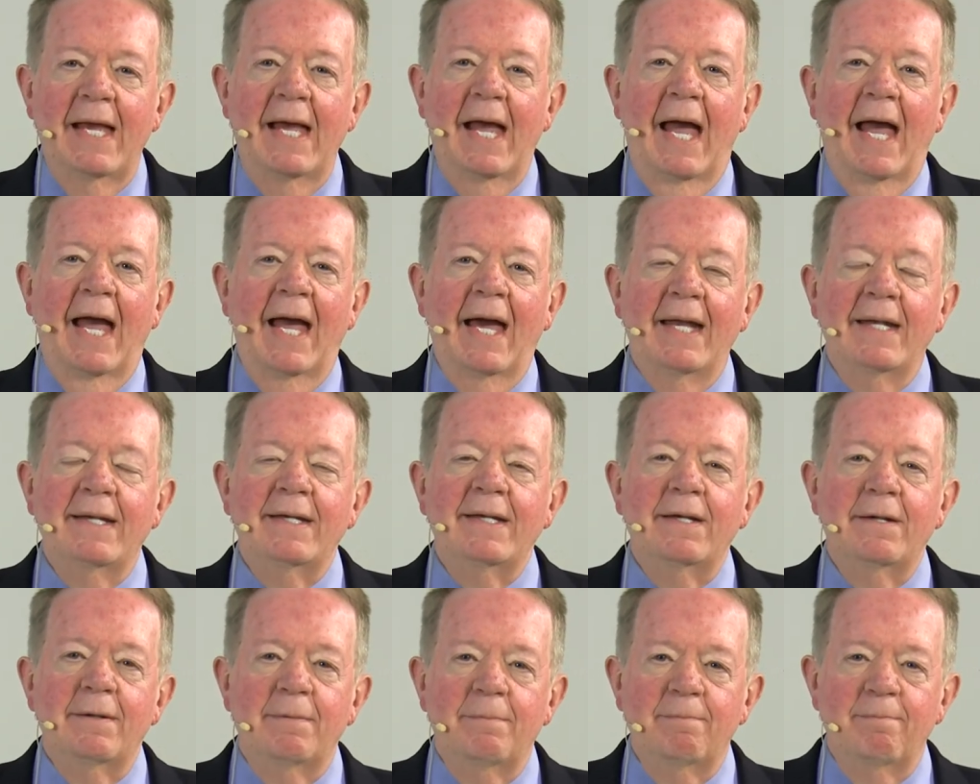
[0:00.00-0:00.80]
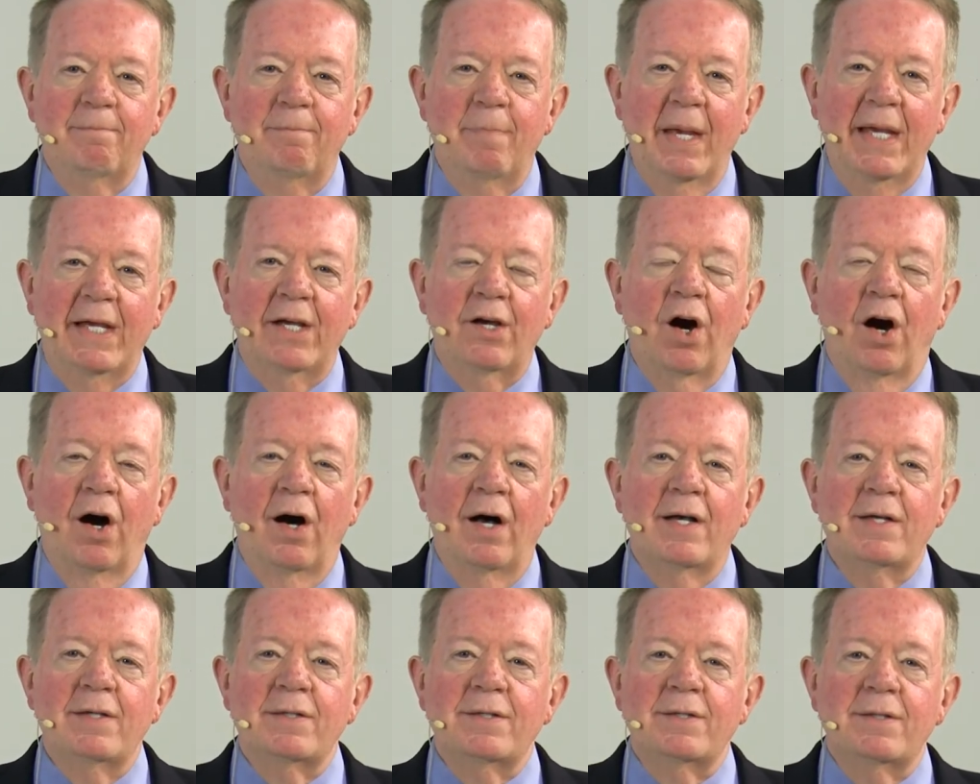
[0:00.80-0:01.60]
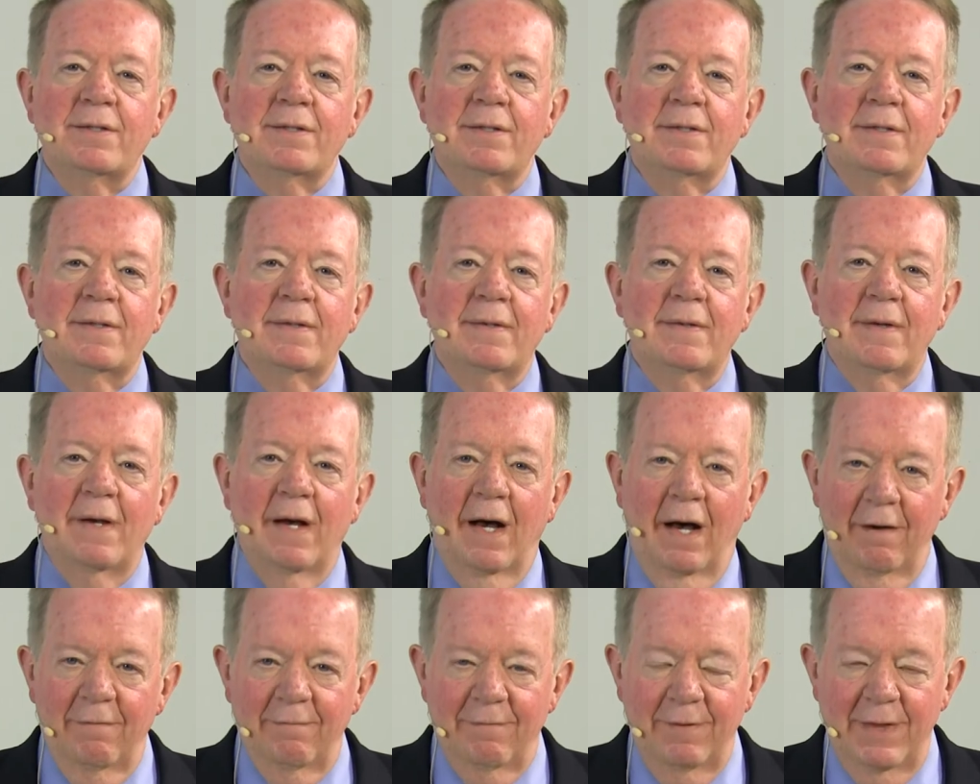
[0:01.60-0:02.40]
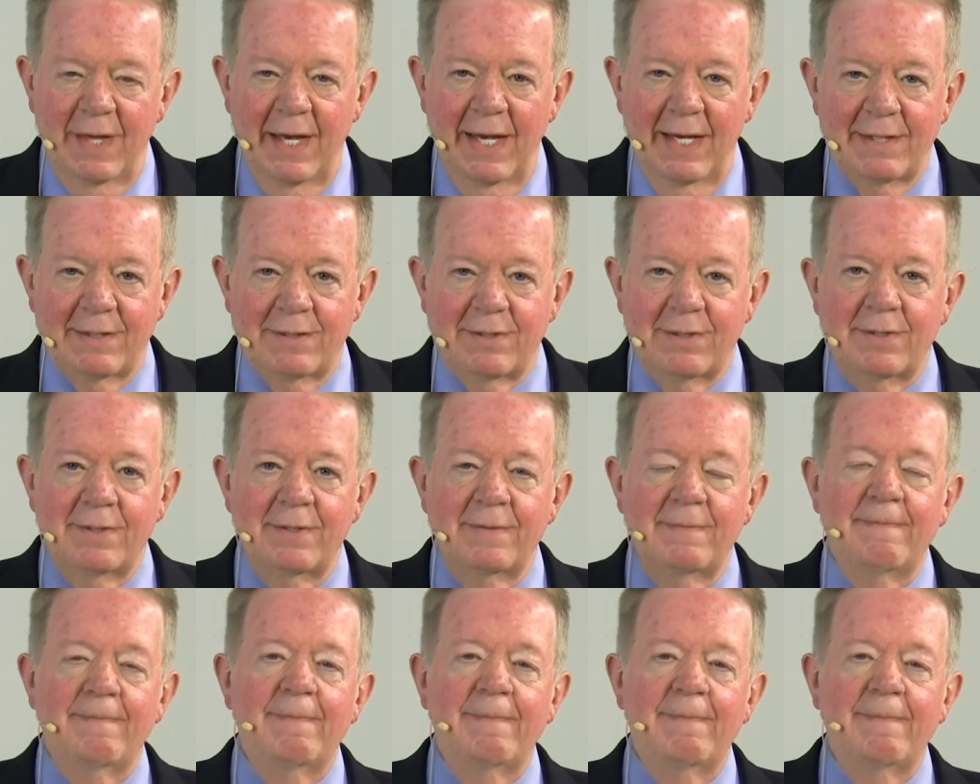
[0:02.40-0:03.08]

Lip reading: And because of this,